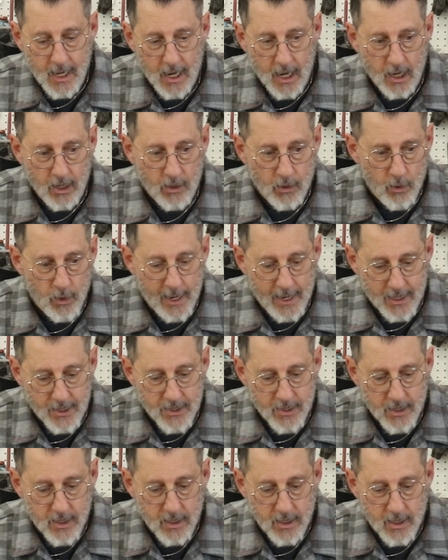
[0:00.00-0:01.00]
a
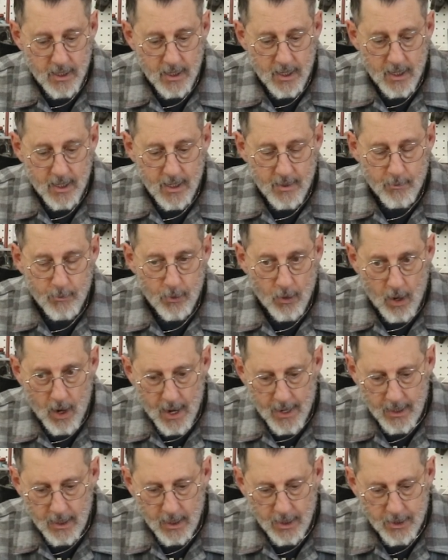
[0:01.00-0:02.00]
great
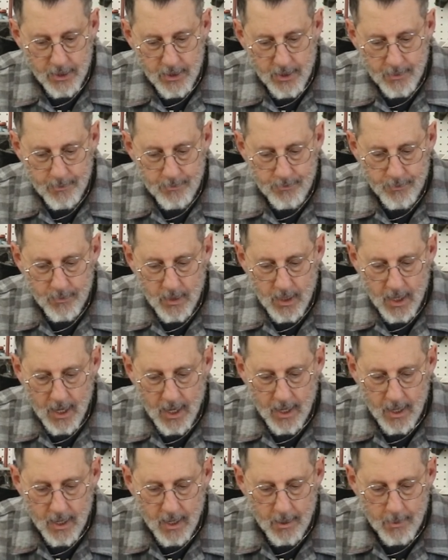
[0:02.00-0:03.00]
product.
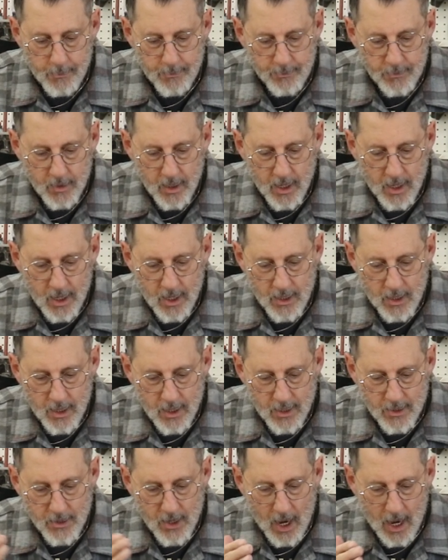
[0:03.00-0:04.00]
Um,
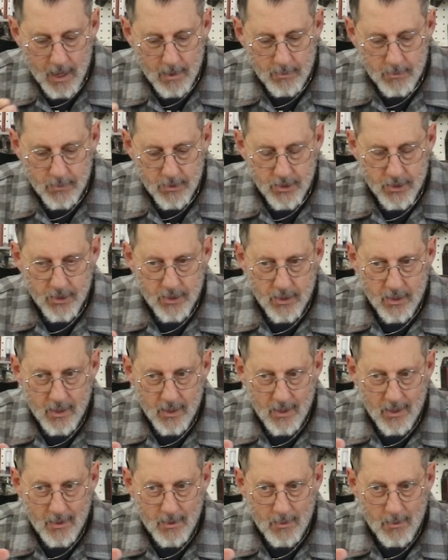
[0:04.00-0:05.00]
Tom's
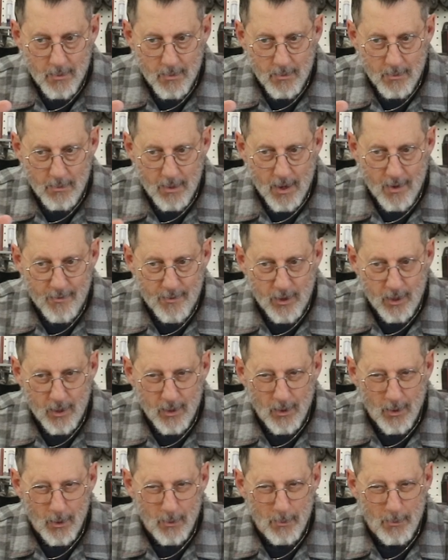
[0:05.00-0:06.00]

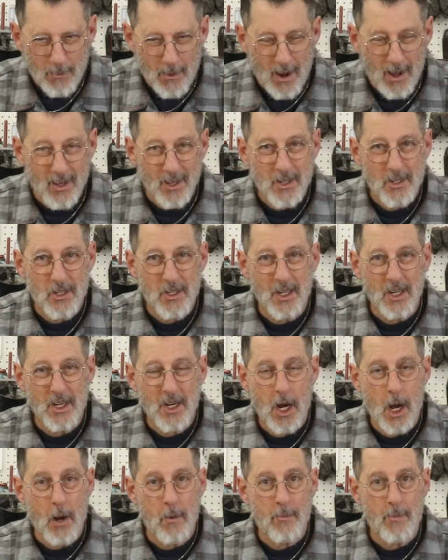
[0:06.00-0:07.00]
buffing or polishing
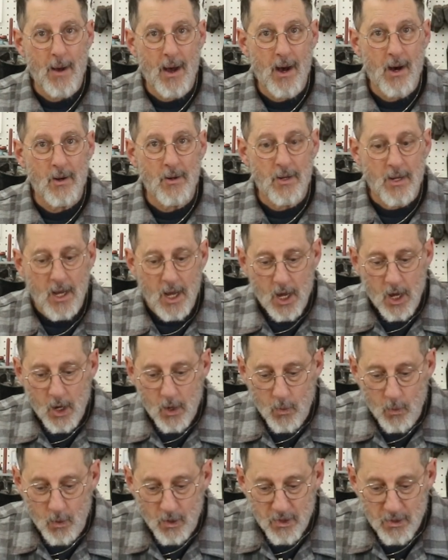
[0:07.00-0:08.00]
compound
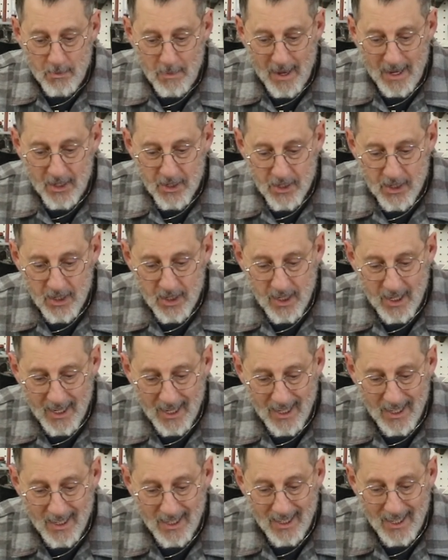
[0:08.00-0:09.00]
was mentioned
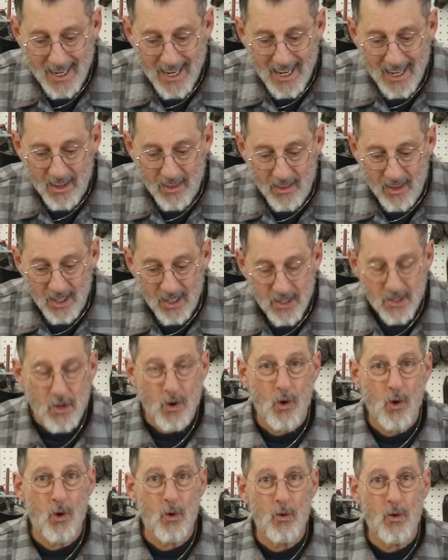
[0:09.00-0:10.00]
in This
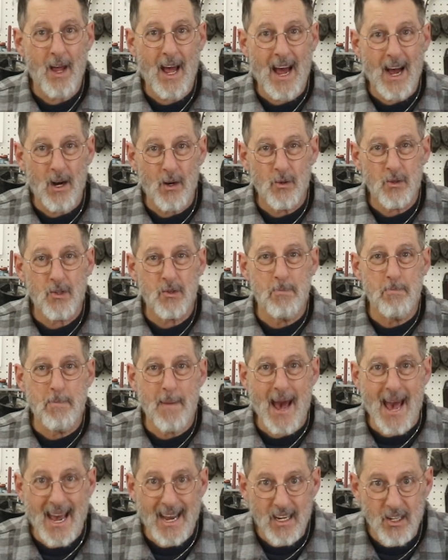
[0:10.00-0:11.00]
Old House
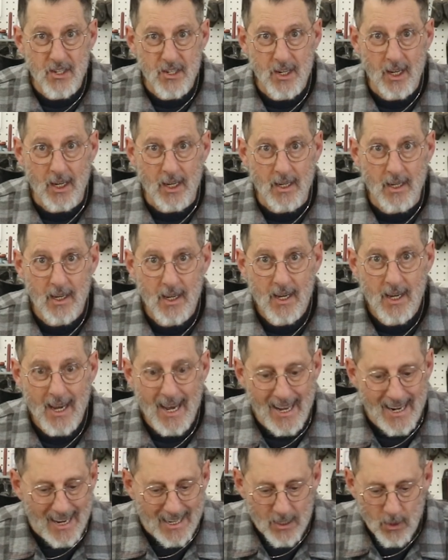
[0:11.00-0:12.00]
magazine.
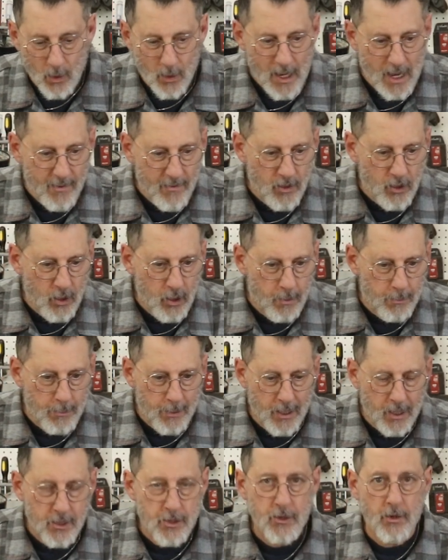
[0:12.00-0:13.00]
And I don't have a good
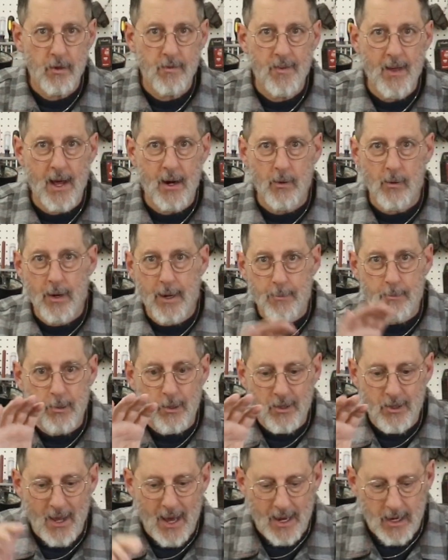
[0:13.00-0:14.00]
picture of that, or I'd
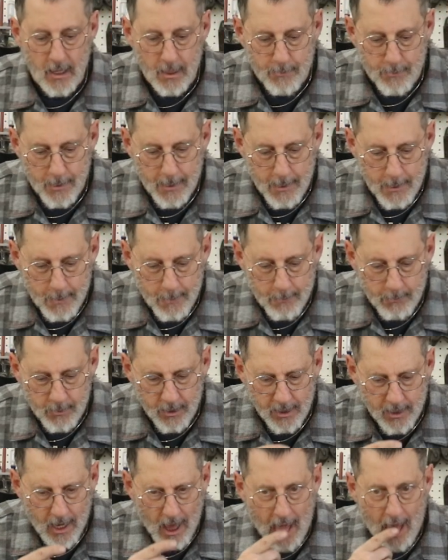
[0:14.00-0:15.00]
put that up
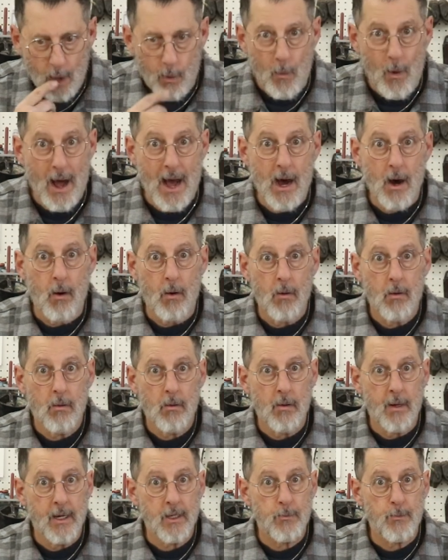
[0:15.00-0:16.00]
but wow,
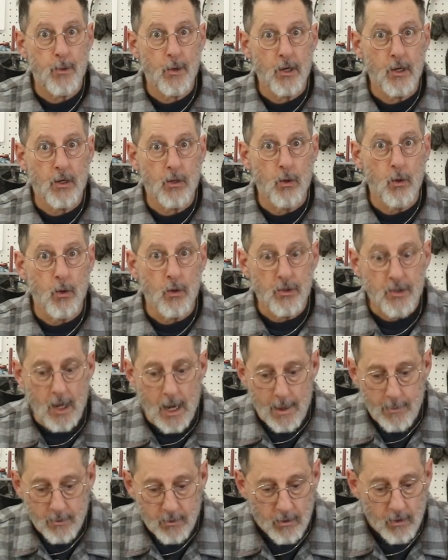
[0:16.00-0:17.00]
that's pretty cool.
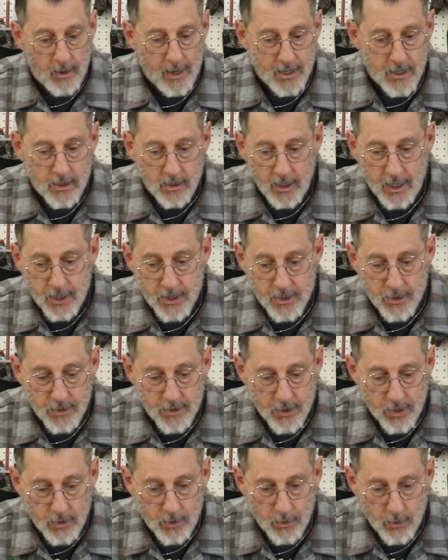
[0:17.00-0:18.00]
Tom,
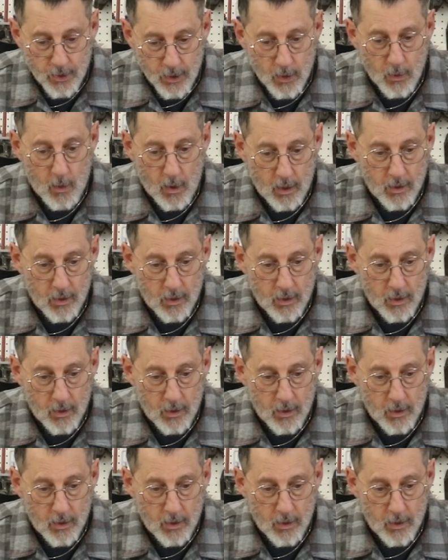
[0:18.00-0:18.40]
congratulations. You, you